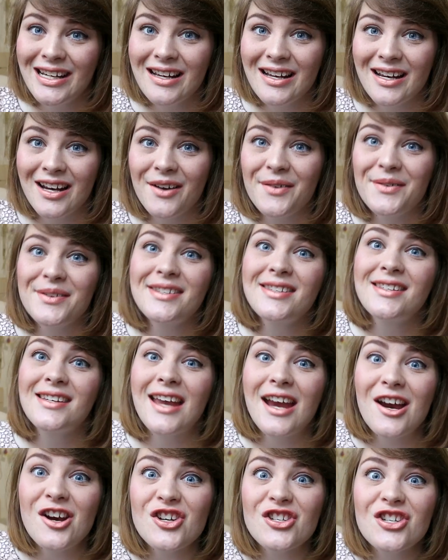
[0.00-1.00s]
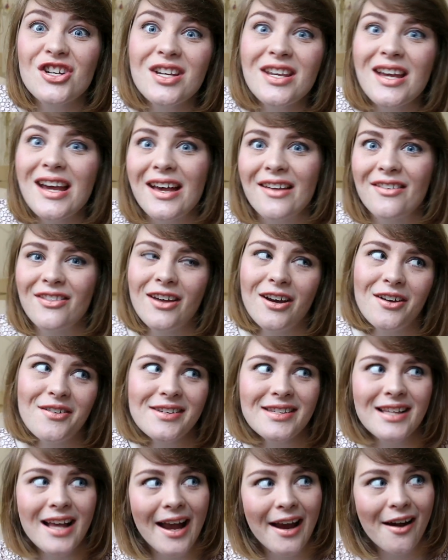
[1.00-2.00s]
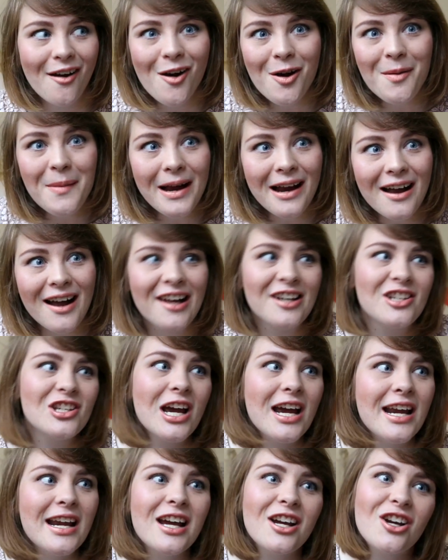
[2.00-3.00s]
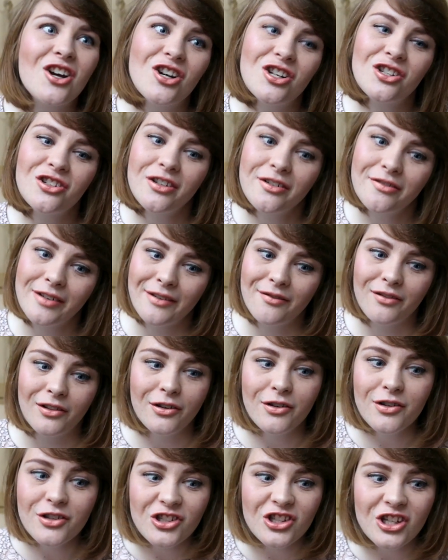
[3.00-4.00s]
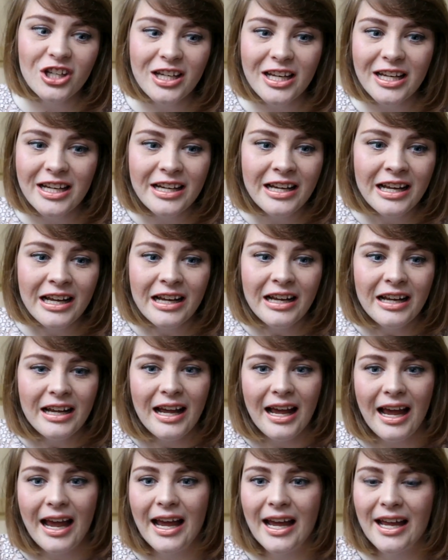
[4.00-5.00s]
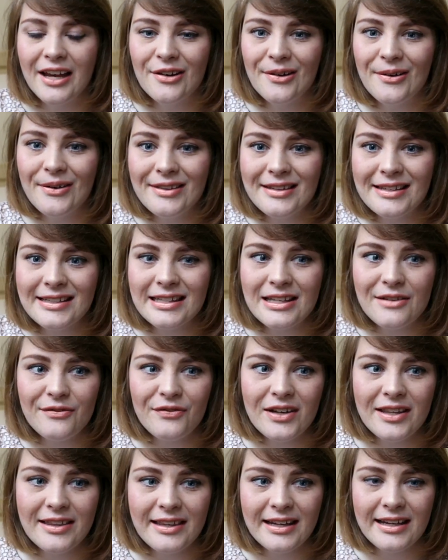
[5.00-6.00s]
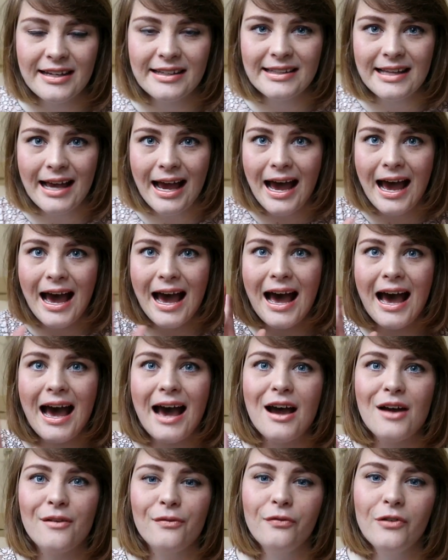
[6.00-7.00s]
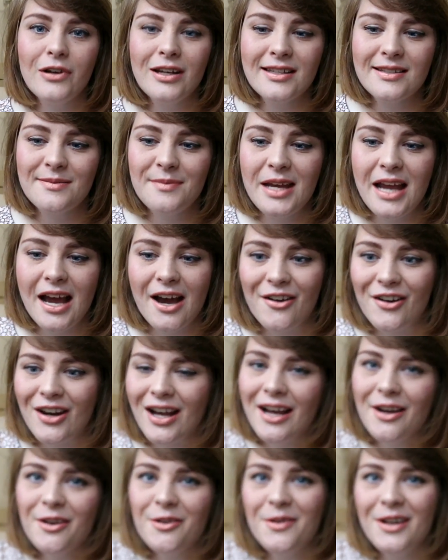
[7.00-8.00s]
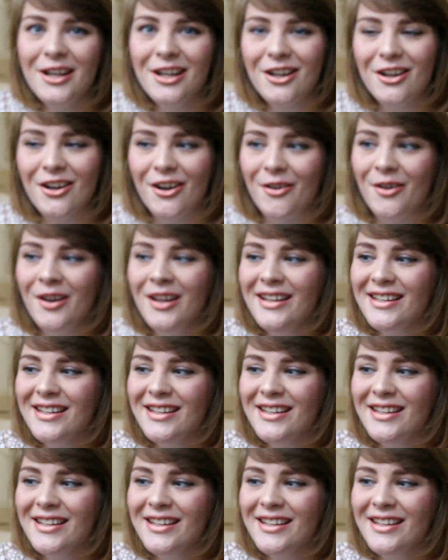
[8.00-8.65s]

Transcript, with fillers: and I was scared to death. I was like, oh my god, China Cultural Revolution and all these different things. Ah, freaks me out. I don't want to go.